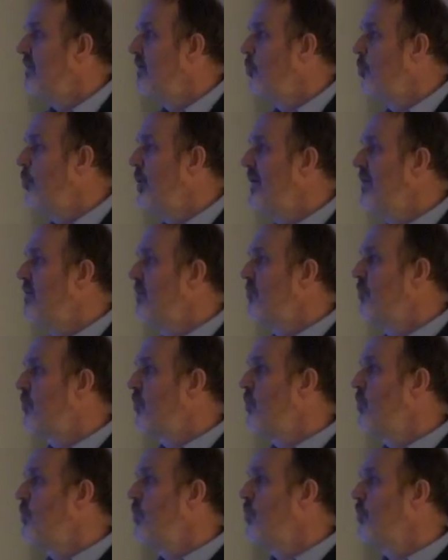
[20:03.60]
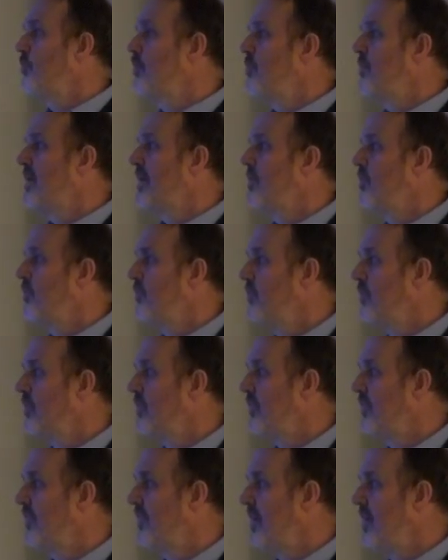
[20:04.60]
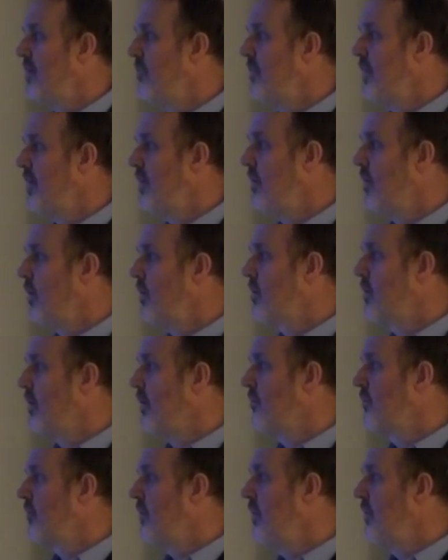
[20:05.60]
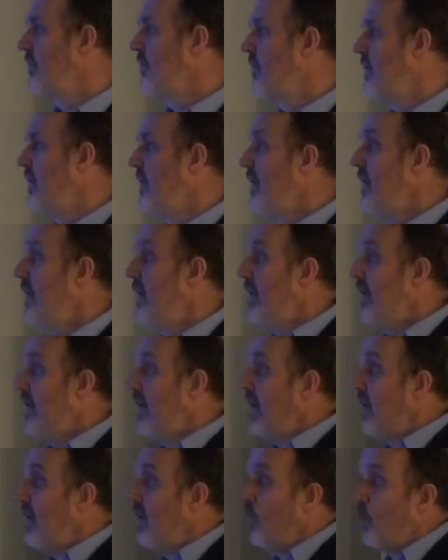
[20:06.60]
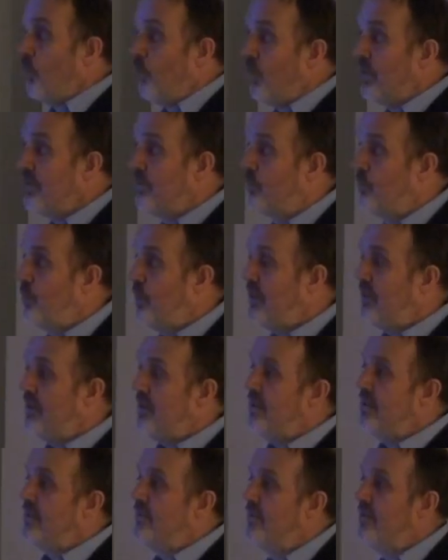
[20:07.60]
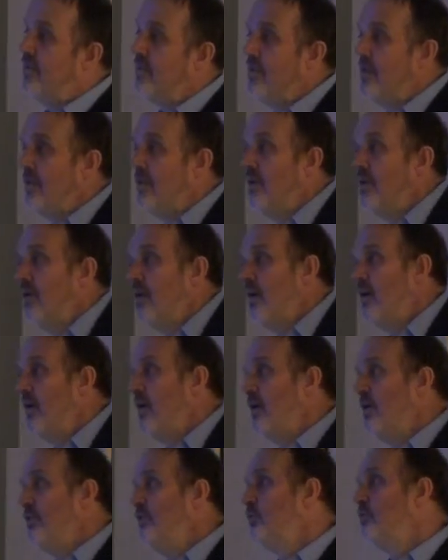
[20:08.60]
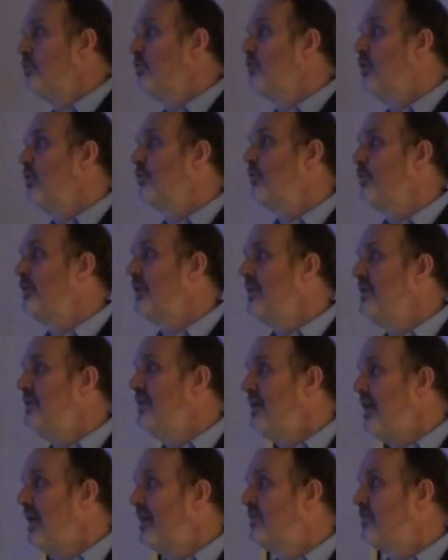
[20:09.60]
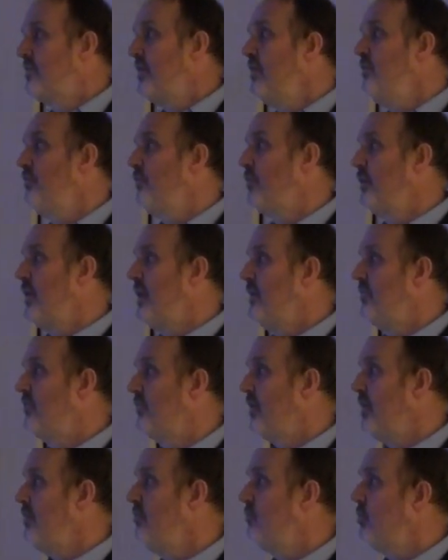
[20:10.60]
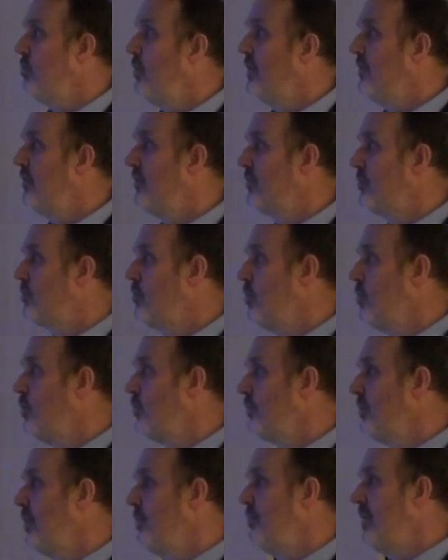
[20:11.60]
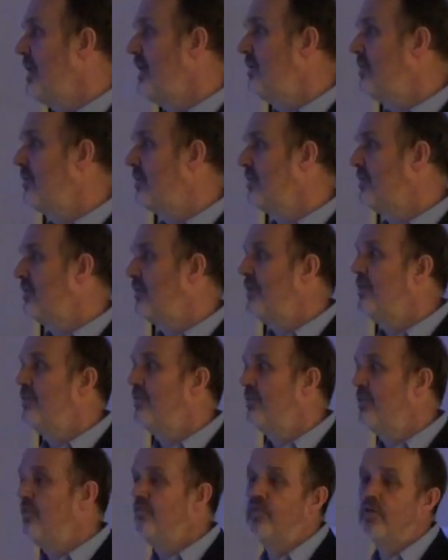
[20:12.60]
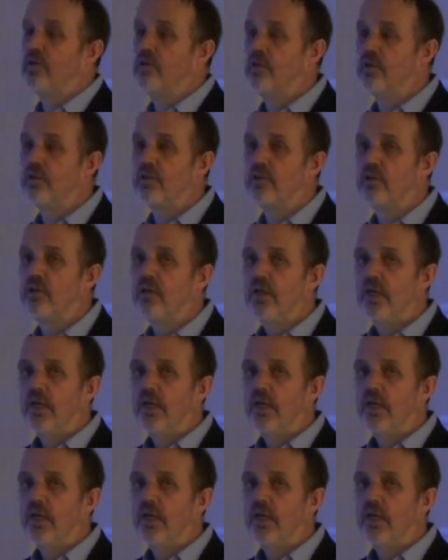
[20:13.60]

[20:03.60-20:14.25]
the weight of roll-on tobacco is not the same in all countries. What we uh, notice also that the exchange rate influence scores and makes trends difficult.